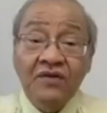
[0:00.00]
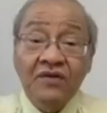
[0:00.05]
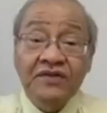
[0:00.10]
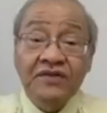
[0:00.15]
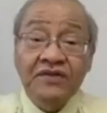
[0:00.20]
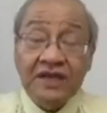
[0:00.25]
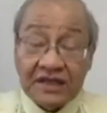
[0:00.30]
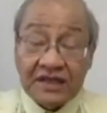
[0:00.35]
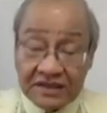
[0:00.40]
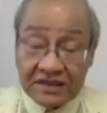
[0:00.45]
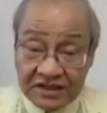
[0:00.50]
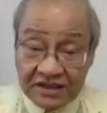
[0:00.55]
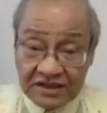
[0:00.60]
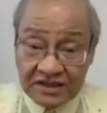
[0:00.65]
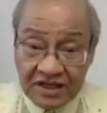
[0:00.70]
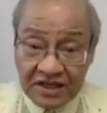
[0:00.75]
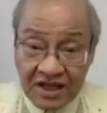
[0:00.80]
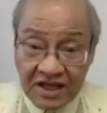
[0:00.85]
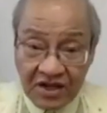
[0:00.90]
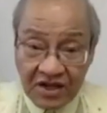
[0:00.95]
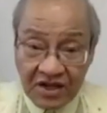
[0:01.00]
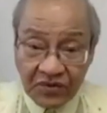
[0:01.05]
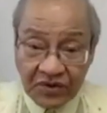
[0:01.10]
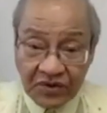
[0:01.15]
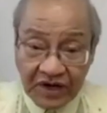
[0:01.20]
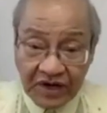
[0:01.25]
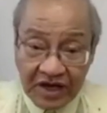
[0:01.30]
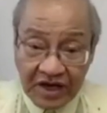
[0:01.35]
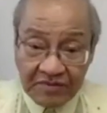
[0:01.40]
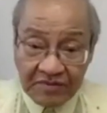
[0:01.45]
So all of
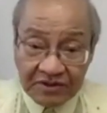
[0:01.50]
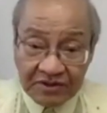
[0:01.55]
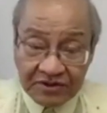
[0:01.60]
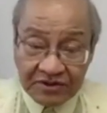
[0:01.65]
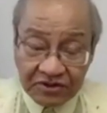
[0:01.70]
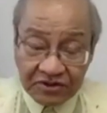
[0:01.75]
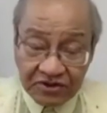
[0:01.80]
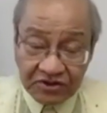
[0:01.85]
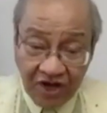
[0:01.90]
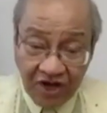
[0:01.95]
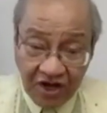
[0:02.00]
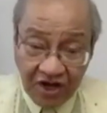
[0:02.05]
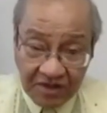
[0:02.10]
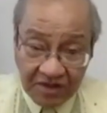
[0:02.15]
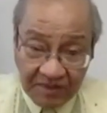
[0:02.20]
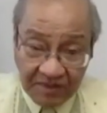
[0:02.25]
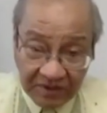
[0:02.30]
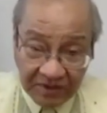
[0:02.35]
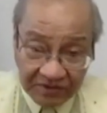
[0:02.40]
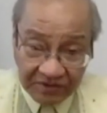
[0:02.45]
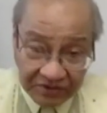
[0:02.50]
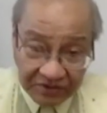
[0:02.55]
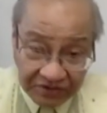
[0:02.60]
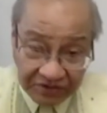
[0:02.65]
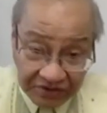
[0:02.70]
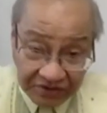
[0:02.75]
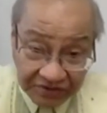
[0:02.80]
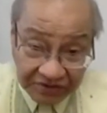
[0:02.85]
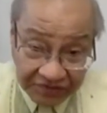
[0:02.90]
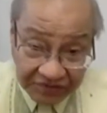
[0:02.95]
this, we're able to talk
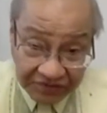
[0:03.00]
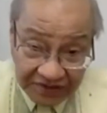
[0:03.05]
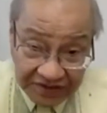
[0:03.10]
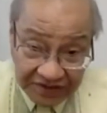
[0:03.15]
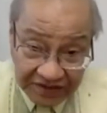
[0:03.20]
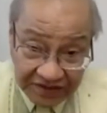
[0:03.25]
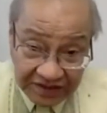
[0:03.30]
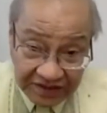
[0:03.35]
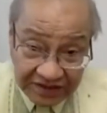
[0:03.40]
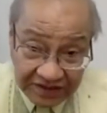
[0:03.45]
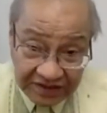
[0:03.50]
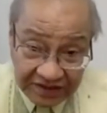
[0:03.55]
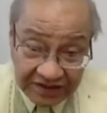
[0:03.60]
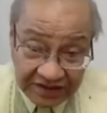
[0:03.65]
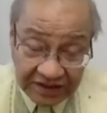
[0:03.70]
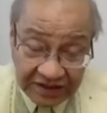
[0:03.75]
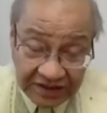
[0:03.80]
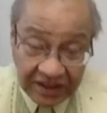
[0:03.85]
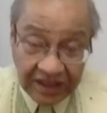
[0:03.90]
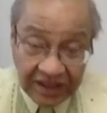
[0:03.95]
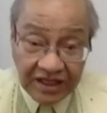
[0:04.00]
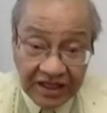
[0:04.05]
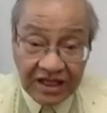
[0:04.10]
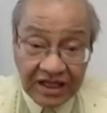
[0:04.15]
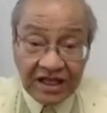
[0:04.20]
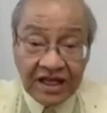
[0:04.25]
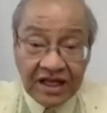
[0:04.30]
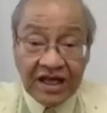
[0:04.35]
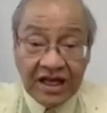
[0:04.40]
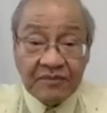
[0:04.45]
about the differences,
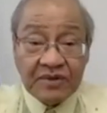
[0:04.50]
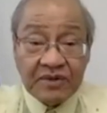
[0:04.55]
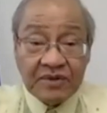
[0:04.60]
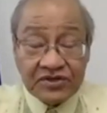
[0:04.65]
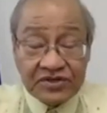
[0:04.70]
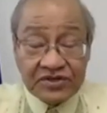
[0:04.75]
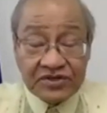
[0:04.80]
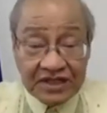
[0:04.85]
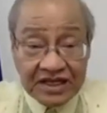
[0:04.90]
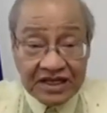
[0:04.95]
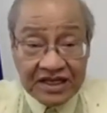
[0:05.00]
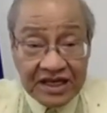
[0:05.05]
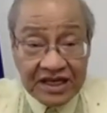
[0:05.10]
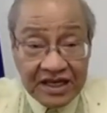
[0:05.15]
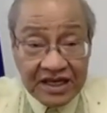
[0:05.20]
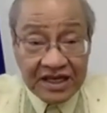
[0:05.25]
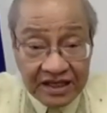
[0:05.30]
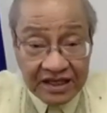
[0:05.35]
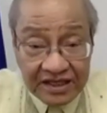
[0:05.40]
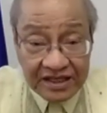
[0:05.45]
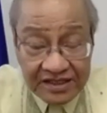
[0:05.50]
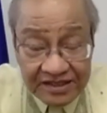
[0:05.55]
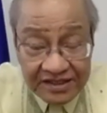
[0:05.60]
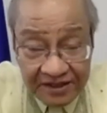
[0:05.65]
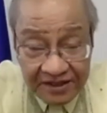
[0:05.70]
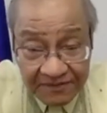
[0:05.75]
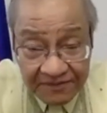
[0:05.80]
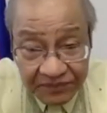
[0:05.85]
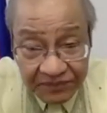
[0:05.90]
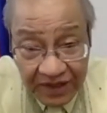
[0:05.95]
because the key is
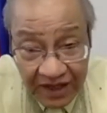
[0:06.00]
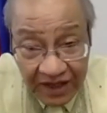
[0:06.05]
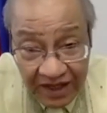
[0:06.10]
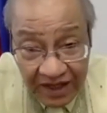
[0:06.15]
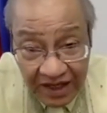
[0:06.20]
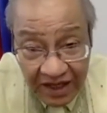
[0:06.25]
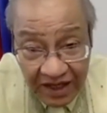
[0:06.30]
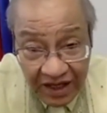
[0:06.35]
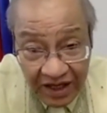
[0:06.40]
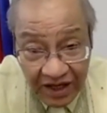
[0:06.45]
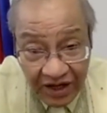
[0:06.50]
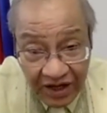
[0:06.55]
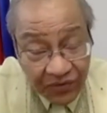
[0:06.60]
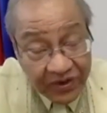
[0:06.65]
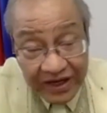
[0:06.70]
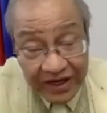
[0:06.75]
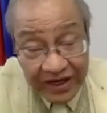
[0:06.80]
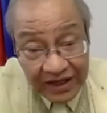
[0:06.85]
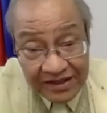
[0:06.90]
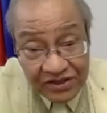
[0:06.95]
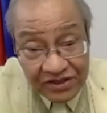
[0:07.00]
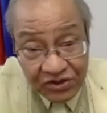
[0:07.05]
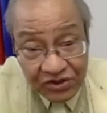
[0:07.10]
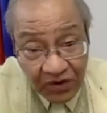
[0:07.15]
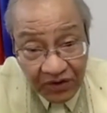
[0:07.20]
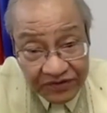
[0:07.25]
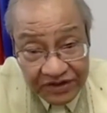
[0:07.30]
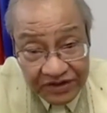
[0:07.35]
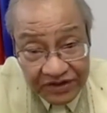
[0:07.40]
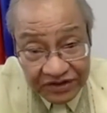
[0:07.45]
we cannot solve these
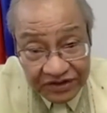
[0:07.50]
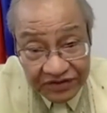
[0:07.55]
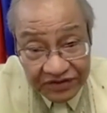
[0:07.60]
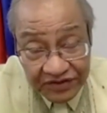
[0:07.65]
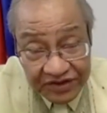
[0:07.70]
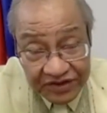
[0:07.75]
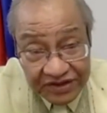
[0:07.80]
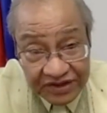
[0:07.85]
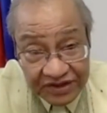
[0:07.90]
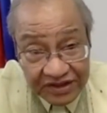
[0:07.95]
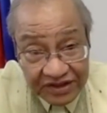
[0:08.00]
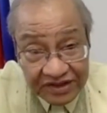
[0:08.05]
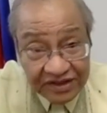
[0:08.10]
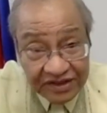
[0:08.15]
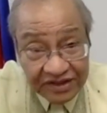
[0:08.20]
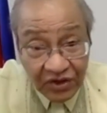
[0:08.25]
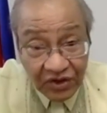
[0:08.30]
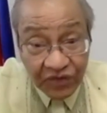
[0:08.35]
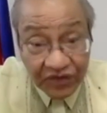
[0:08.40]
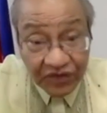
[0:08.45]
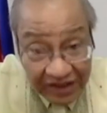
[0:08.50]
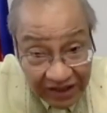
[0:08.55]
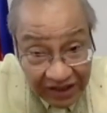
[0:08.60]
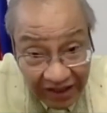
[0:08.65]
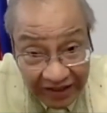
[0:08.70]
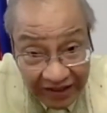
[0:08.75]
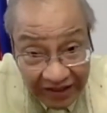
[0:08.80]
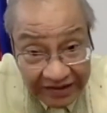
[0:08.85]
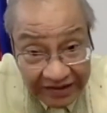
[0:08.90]
differences overnight.